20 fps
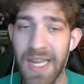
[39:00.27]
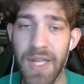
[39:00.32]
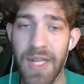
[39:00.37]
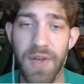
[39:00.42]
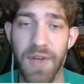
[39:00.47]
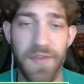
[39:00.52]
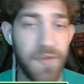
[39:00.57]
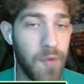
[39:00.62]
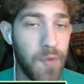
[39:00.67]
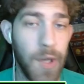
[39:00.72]

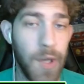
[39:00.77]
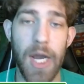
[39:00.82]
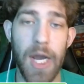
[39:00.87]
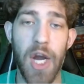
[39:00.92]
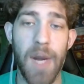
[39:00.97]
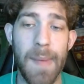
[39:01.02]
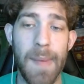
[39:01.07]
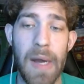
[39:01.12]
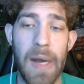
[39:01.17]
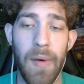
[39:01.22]
to freak
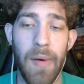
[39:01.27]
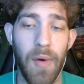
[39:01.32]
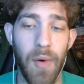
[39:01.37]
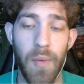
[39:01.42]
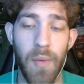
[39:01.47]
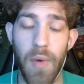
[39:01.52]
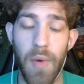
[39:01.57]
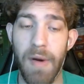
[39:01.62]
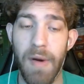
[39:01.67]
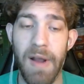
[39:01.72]
out about or
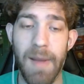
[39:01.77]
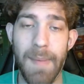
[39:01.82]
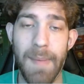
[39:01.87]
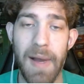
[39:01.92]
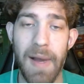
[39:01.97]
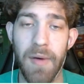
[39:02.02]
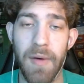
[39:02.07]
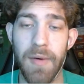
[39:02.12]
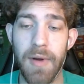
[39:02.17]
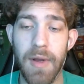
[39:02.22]
worry
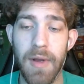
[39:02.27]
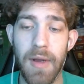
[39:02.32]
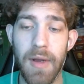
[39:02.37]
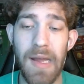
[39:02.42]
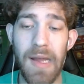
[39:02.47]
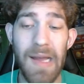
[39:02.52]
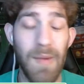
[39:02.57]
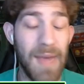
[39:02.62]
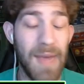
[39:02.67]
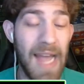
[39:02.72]
about.
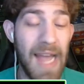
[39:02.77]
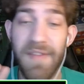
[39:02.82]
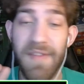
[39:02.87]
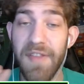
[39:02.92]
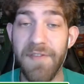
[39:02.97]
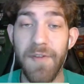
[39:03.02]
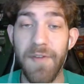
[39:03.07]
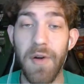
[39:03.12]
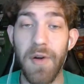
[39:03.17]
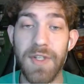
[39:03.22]
We have the
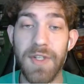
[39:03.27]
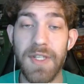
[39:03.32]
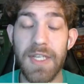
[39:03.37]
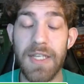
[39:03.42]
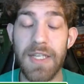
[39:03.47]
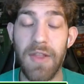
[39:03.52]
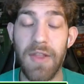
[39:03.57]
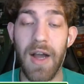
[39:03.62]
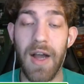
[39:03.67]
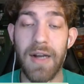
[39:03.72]
first
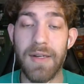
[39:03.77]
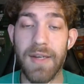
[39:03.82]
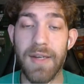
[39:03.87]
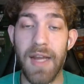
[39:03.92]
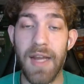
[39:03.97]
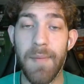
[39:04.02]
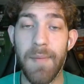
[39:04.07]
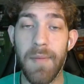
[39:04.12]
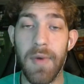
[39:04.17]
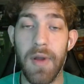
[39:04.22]
seed locked
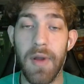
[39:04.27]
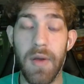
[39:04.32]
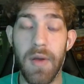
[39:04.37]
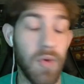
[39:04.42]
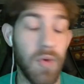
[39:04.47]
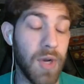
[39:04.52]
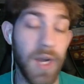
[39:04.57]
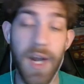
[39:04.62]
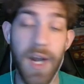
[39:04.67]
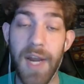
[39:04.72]
up.
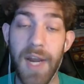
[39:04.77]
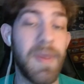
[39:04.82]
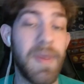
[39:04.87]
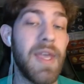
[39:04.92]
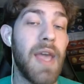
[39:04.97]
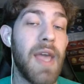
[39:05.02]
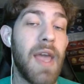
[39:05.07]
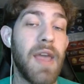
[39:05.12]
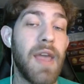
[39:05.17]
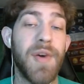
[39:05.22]
We're going to
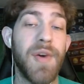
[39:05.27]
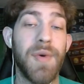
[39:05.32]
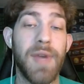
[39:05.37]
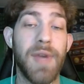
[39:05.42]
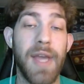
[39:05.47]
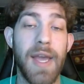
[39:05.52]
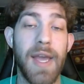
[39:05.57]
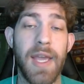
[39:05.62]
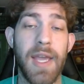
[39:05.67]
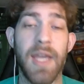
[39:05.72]
be A
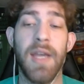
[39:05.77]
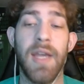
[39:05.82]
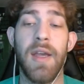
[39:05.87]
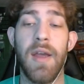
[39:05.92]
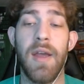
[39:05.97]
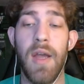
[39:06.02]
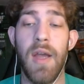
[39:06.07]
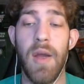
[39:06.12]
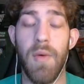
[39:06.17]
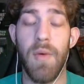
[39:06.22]
OK.
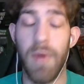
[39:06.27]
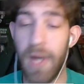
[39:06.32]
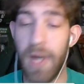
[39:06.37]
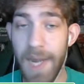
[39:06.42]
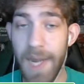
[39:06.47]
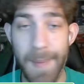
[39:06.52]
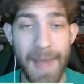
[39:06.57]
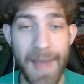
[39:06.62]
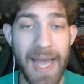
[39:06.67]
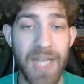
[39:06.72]
We're going
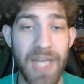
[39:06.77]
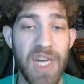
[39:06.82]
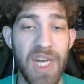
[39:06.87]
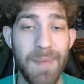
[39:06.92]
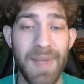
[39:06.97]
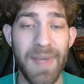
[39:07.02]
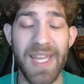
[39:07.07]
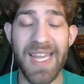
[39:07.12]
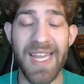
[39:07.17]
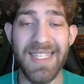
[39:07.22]
to match up
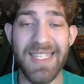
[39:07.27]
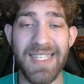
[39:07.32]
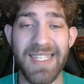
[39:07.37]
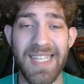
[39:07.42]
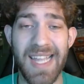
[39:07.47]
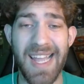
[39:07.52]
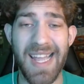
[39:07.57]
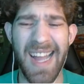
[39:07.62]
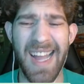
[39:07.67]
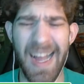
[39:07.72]
against
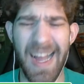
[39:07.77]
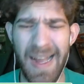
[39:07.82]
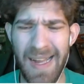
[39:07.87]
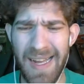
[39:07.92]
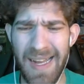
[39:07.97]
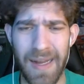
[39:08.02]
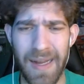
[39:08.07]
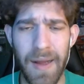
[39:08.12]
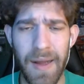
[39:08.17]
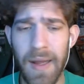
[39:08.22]

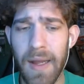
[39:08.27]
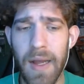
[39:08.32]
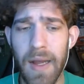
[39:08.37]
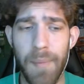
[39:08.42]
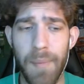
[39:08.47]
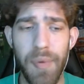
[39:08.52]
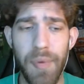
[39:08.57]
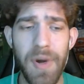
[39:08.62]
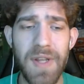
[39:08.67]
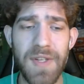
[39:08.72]
uh, a
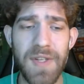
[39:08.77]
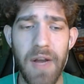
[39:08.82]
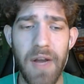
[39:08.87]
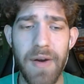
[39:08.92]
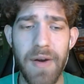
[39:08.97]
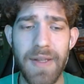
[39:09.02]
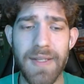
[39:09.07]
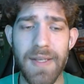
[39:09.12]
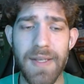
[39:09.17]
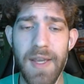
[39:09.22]
pretty
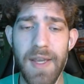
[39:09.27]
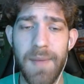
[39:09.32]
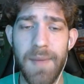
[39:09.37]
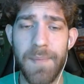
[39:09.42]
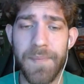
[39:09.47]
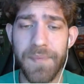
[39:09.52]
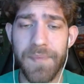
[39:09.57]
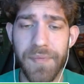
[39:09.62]
solid team